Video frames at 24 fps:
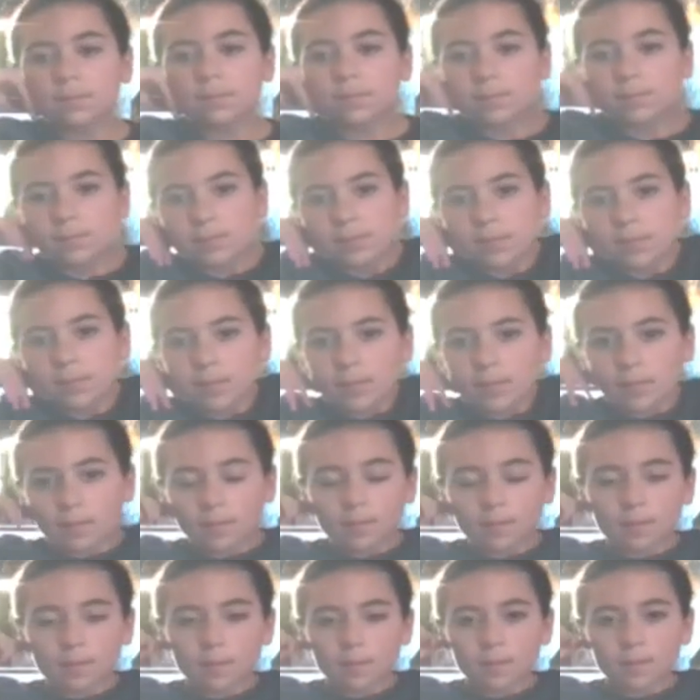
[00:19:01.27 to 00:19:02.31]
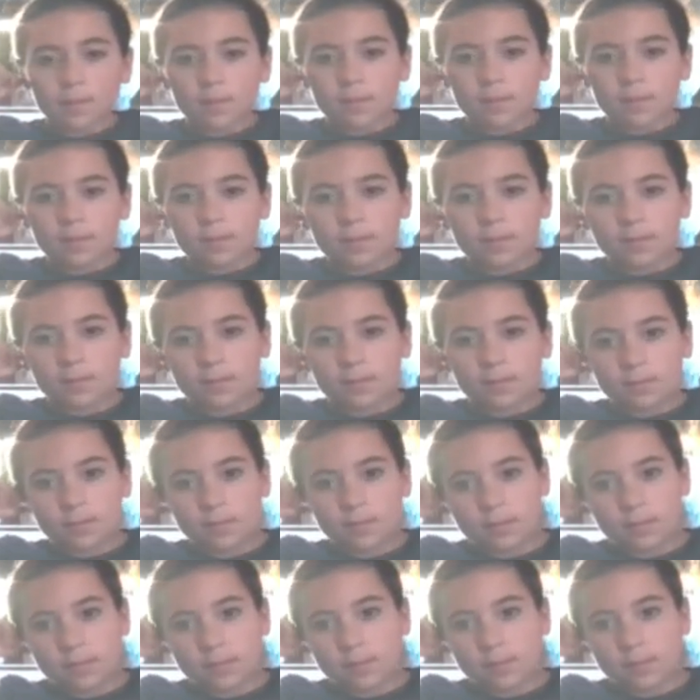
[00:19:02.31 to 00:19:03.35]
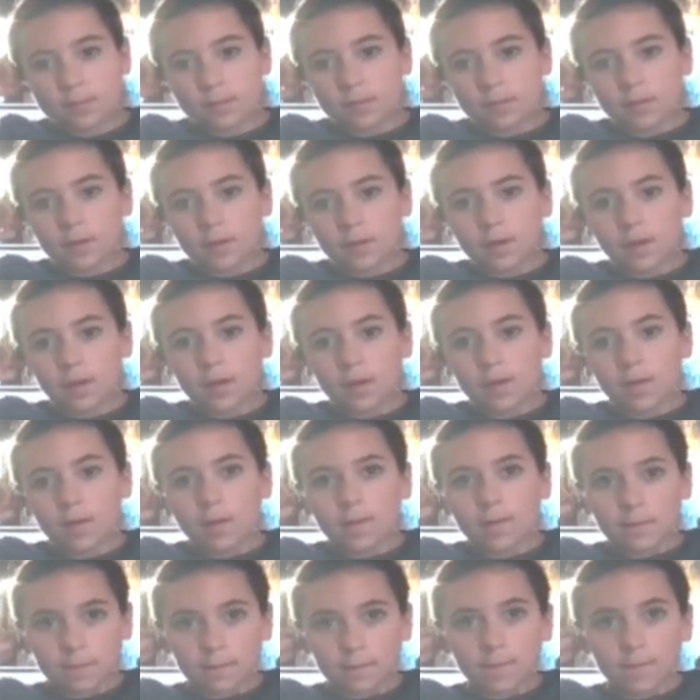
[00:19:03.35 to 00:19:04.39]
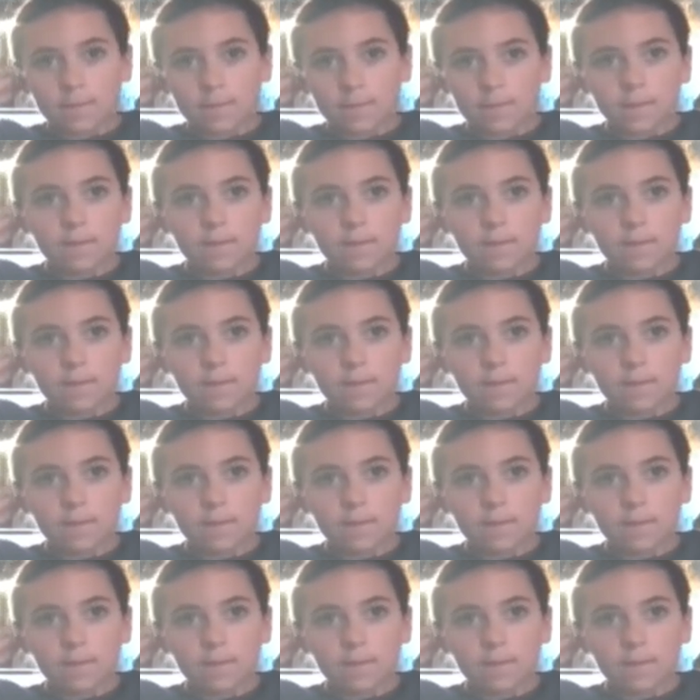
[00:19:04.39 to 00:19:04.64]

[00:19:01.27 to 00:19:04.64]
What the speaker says: (not speaking)